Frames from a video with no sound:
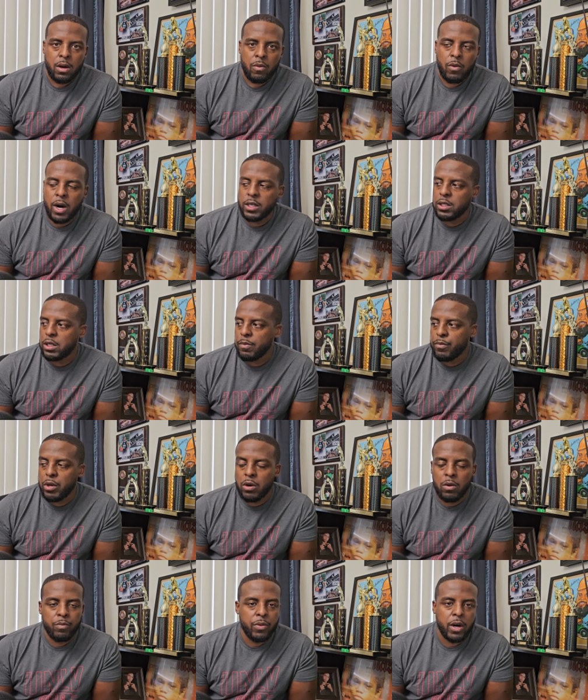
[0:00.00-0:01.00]
Watching the
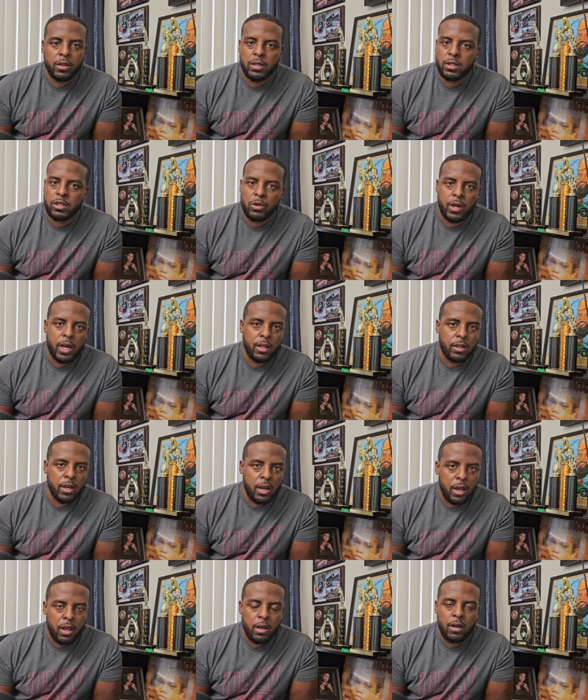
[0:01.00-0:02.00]
Boone brothers do their
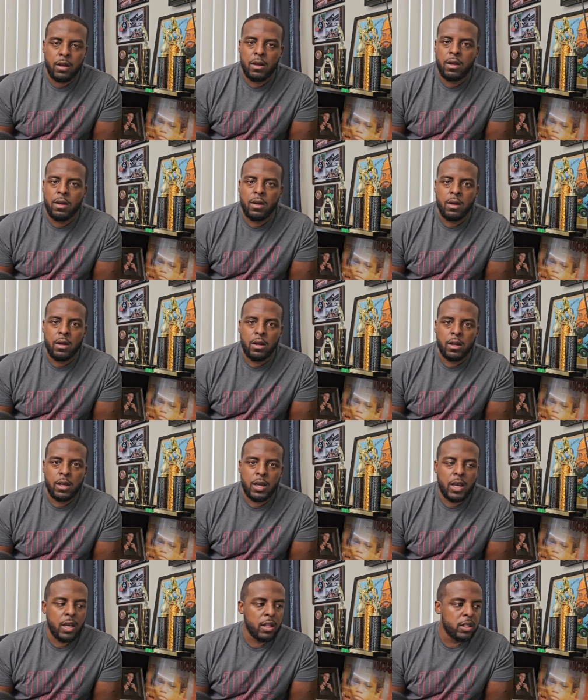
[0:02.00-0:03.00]
thing.
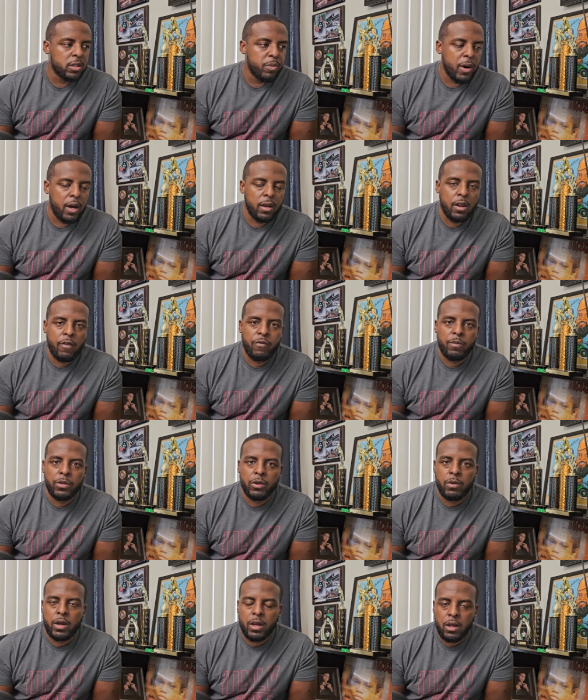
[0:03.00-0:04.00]
Keylan spotting up from
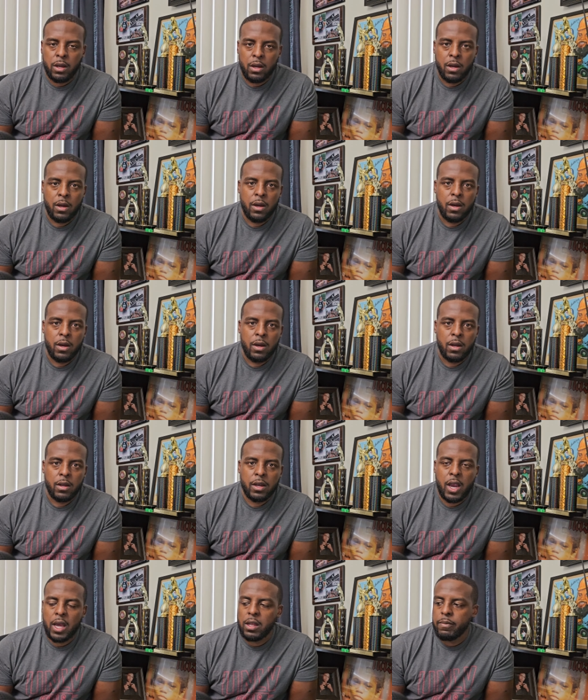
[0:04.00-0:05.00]
three.
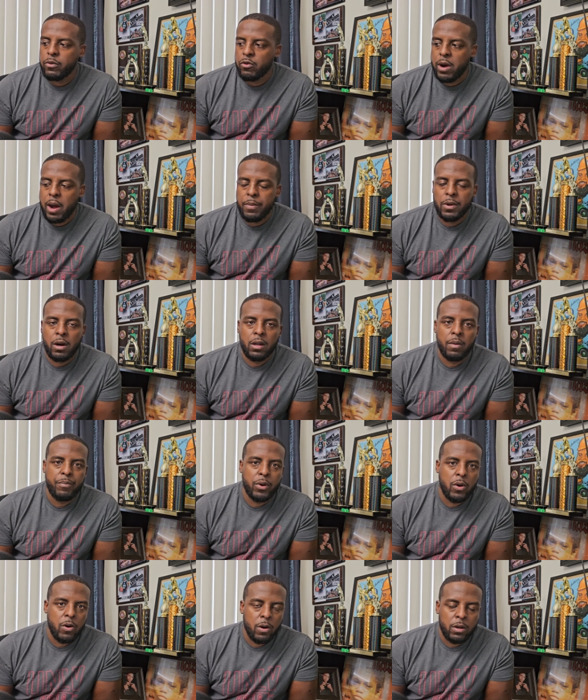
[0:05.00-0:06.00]
Kalib grabbing all the
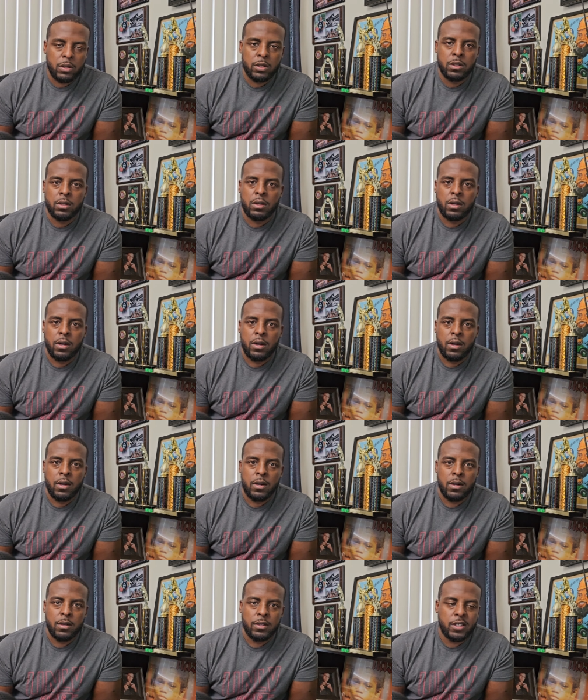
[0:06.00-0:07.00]
boards.
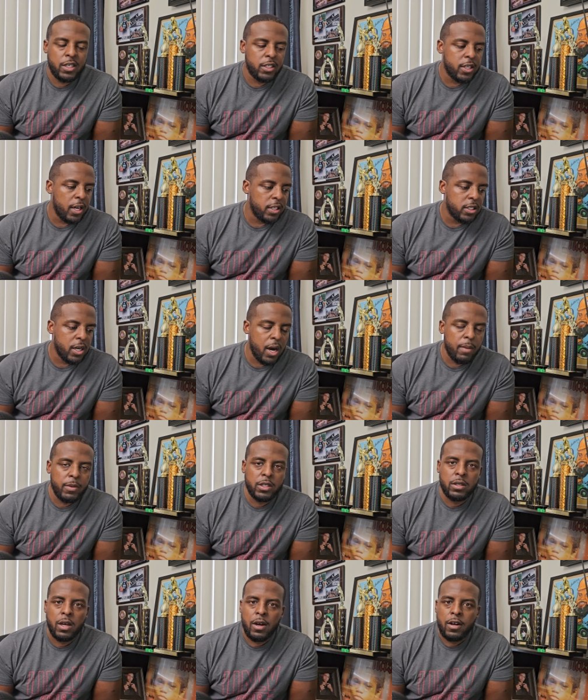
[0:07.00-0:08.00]
DJ
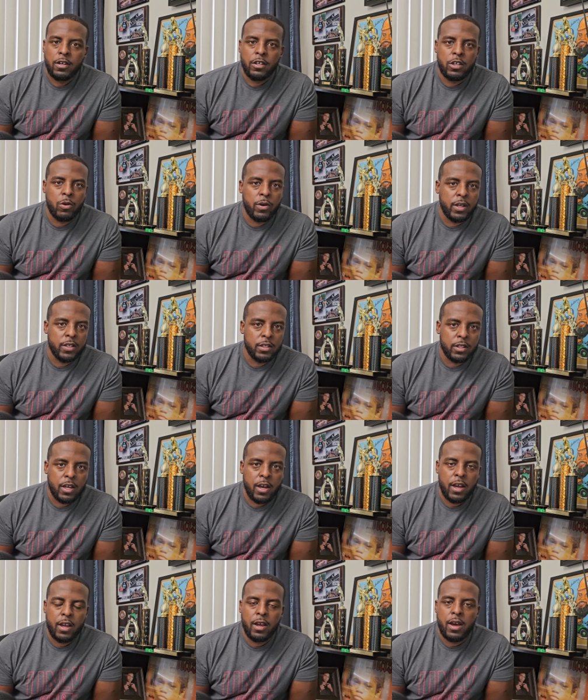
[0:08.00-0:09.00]
Thomas doing his
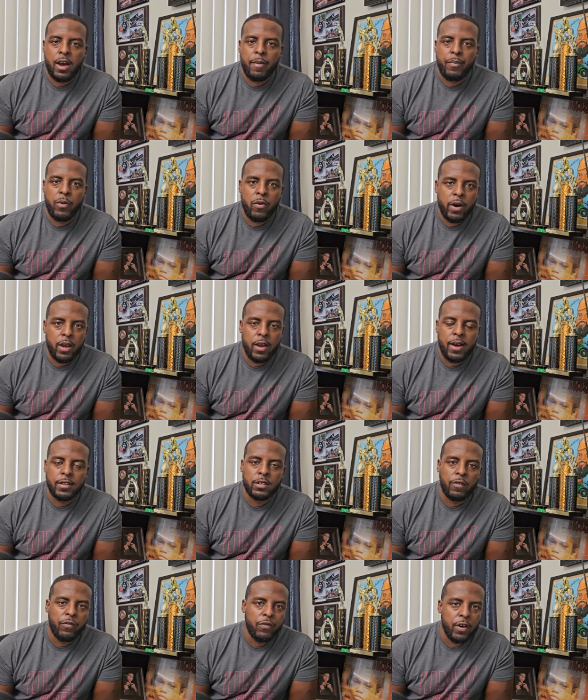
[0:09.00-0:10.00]
thing at point as
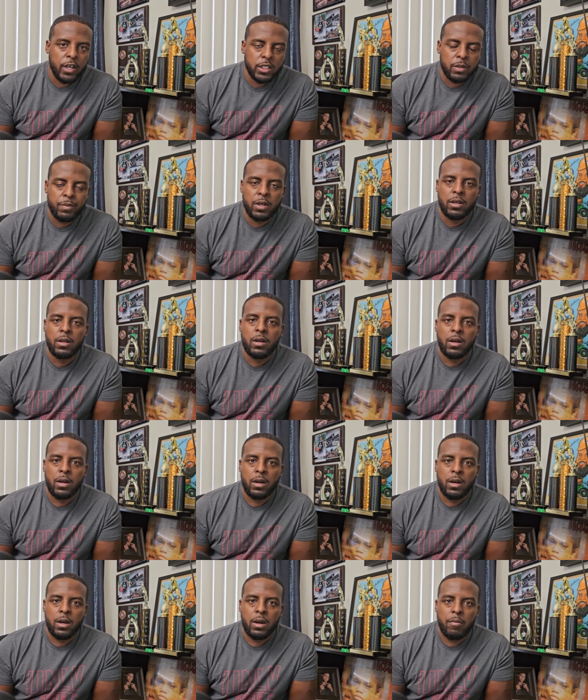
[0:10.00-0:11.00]
a freshman.
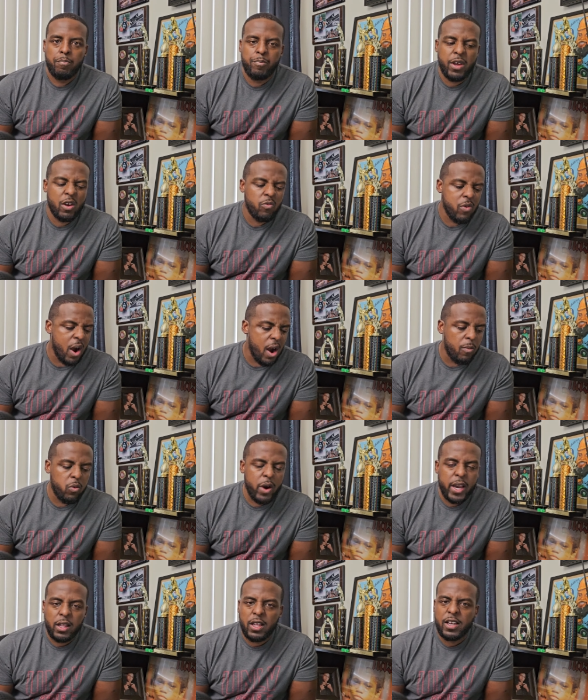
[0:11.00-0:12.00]
Big Rob
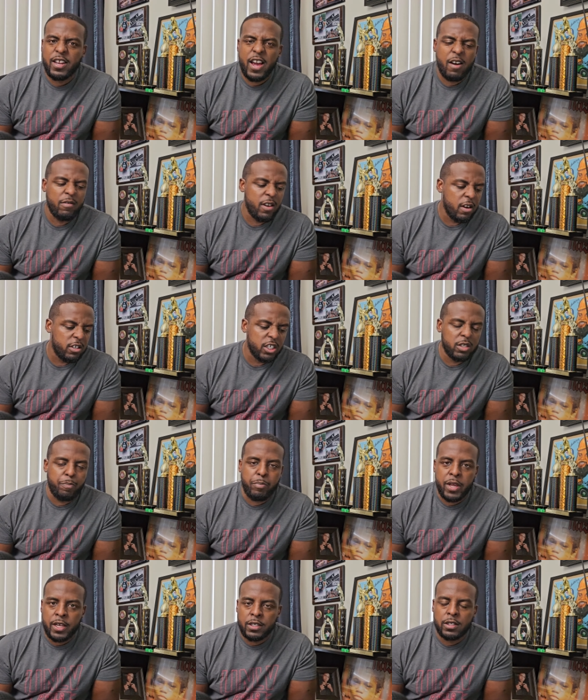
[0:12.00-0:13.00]
Whaley down there just
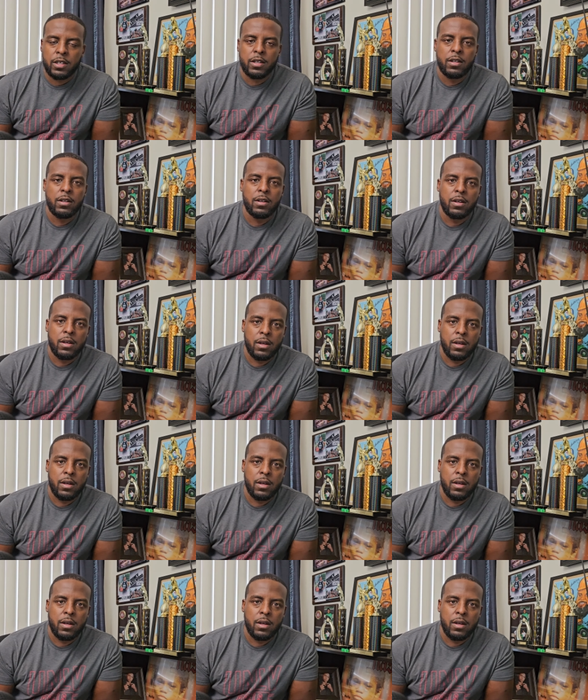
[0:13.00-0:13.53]
beasting.